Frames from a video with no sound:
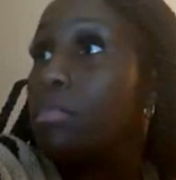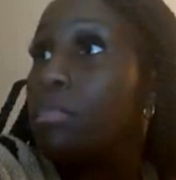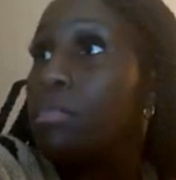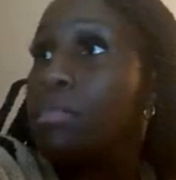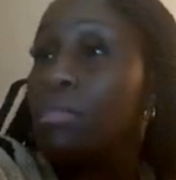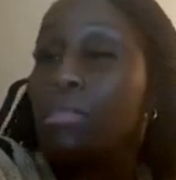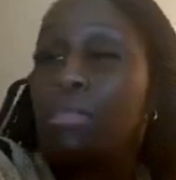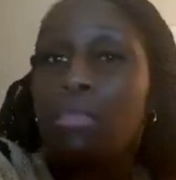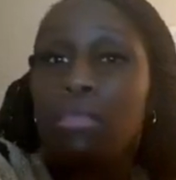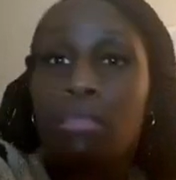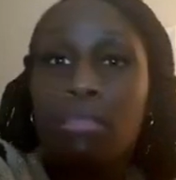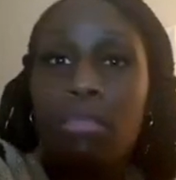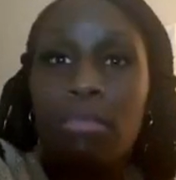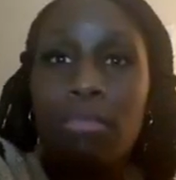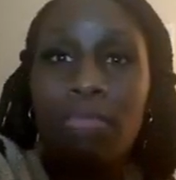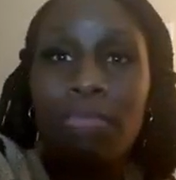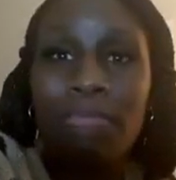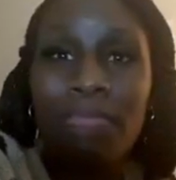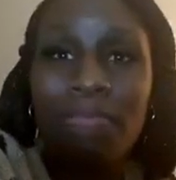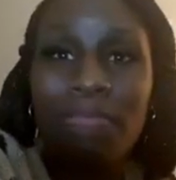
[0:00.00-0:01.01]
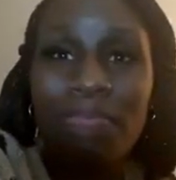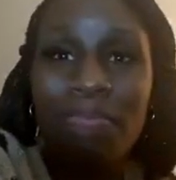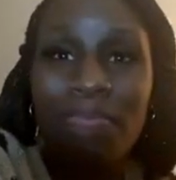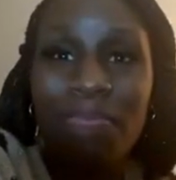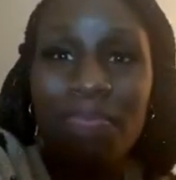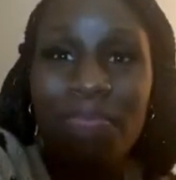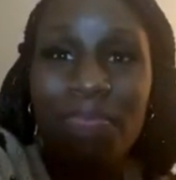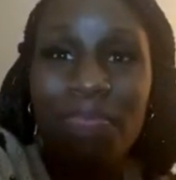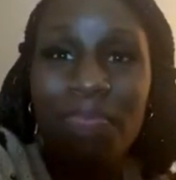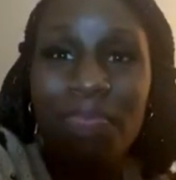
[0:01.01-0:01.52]

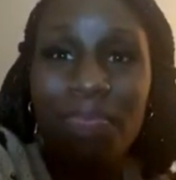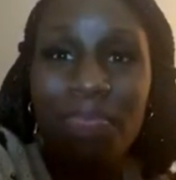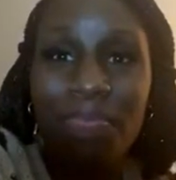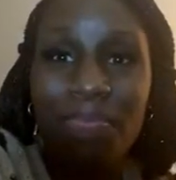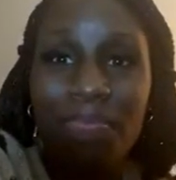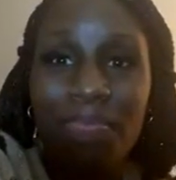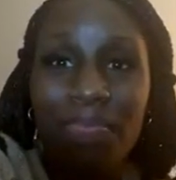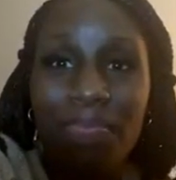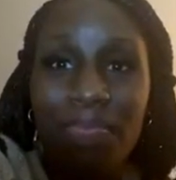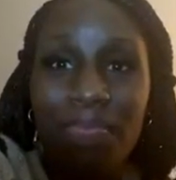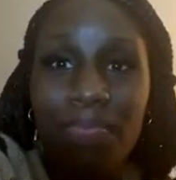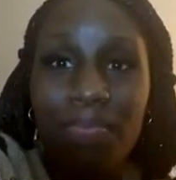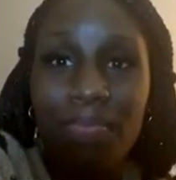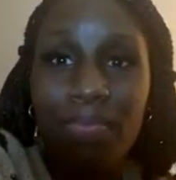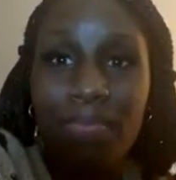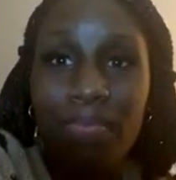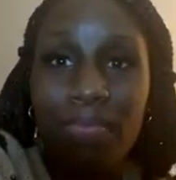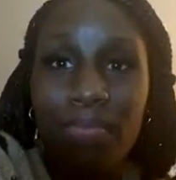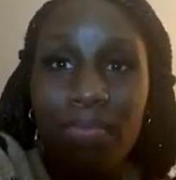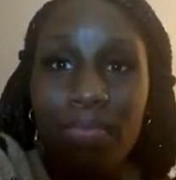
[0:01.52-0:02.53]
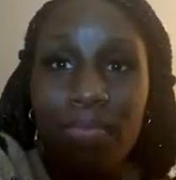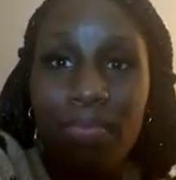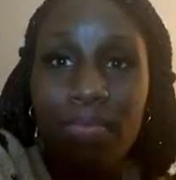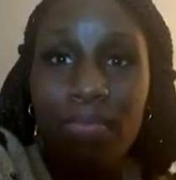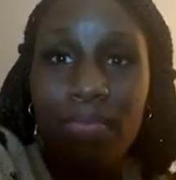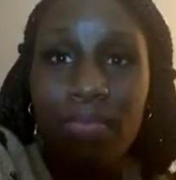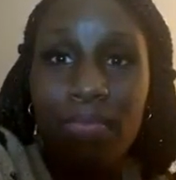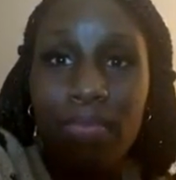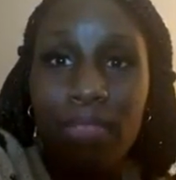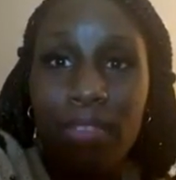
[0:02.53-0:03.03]

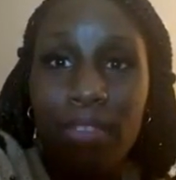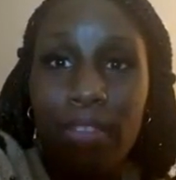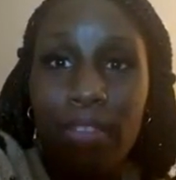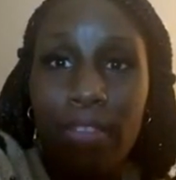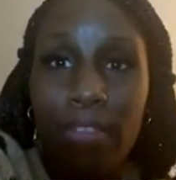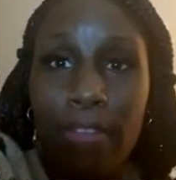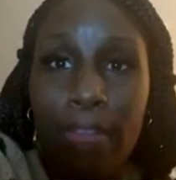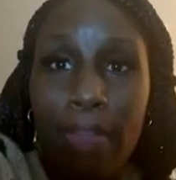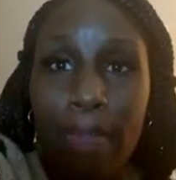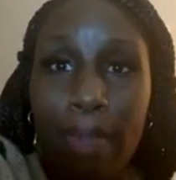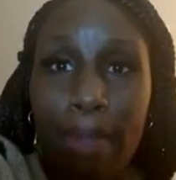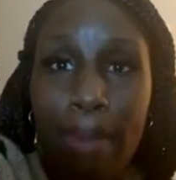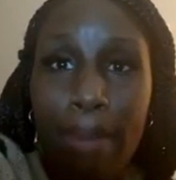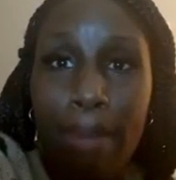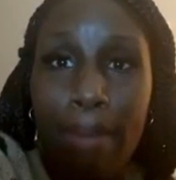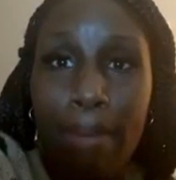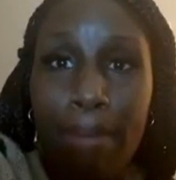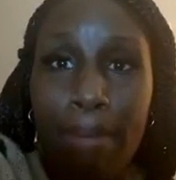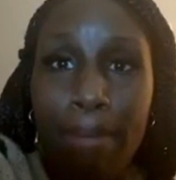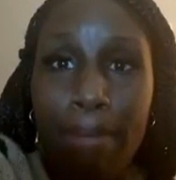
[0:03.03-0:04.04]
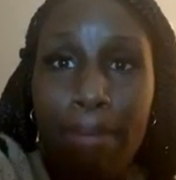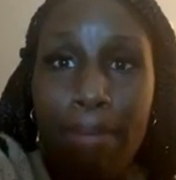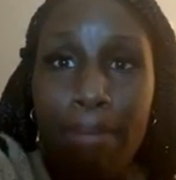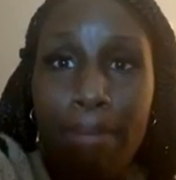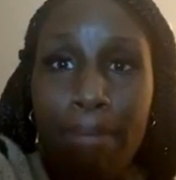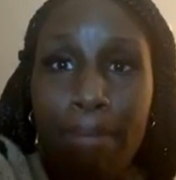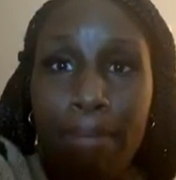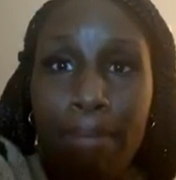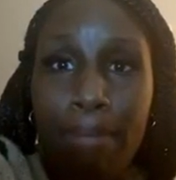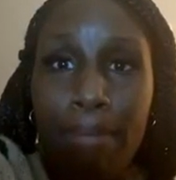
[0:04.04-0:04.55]

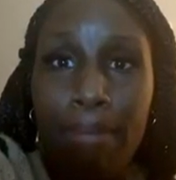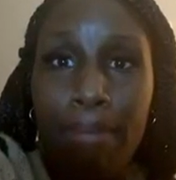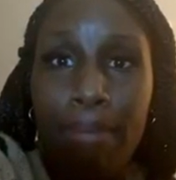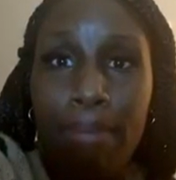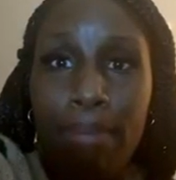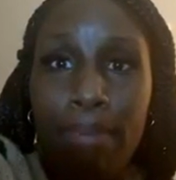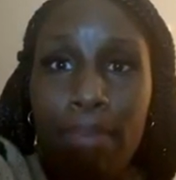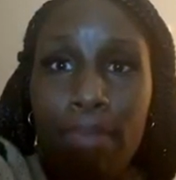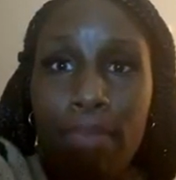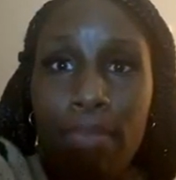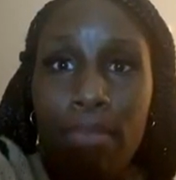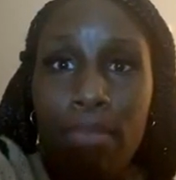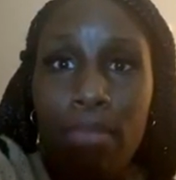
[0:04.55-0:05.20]
[no speech]